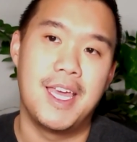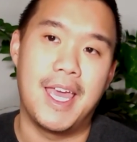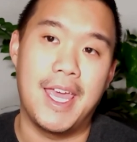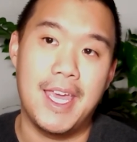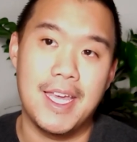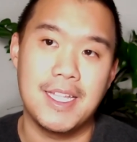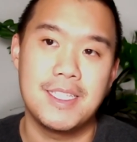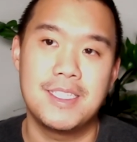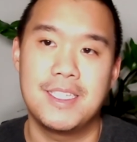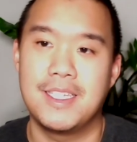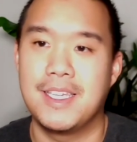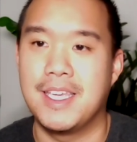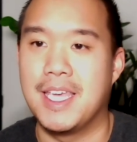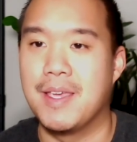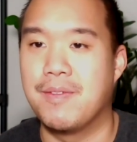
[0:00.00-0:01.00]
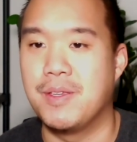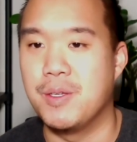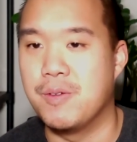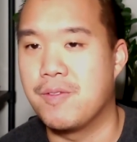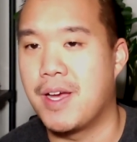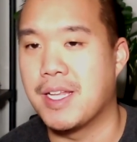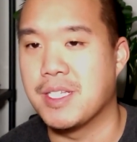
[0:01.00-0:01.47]
and if
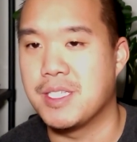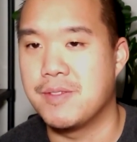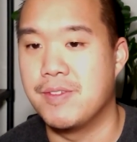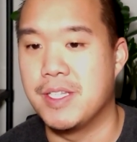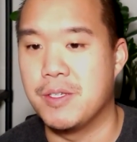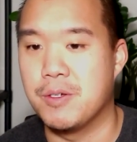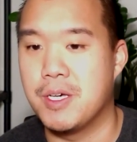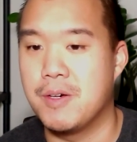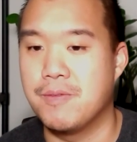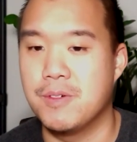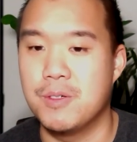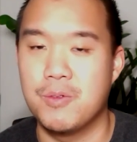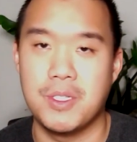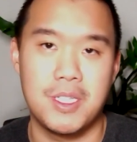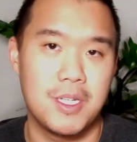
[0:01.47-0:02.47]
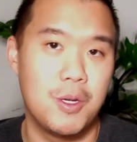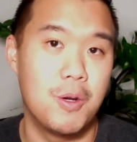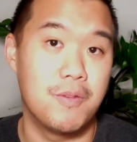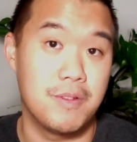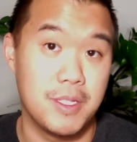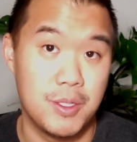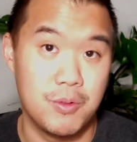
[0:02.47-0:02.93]
you find this video helpful, which
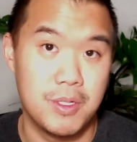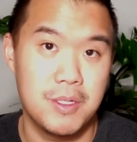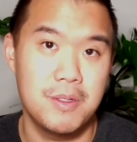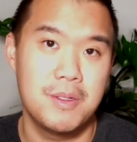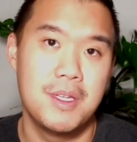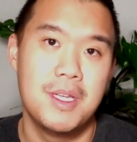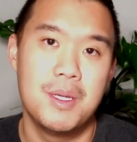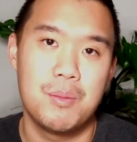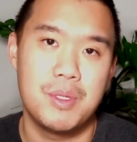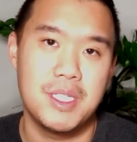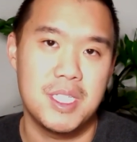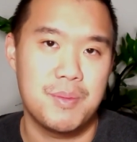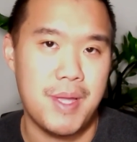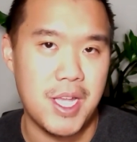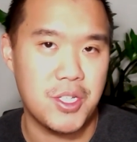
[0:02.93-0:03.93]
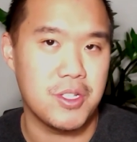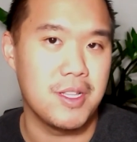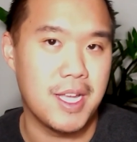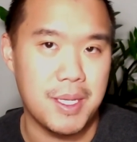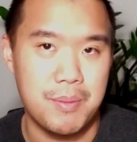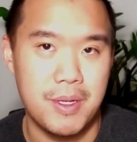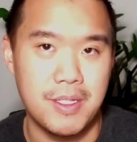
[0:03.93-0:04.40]
hopefully you will, please smash the
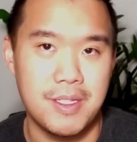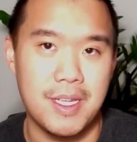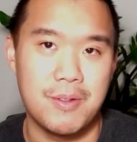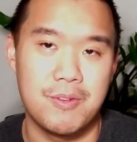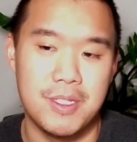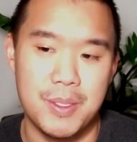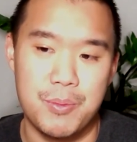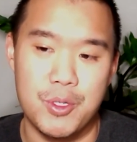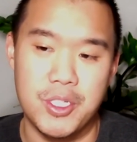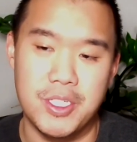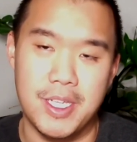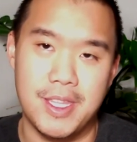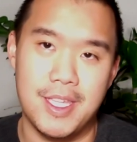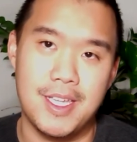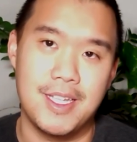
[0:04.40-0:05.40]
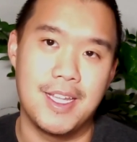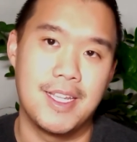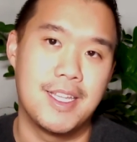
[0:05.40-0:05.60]
like button. I'd really appreciate that.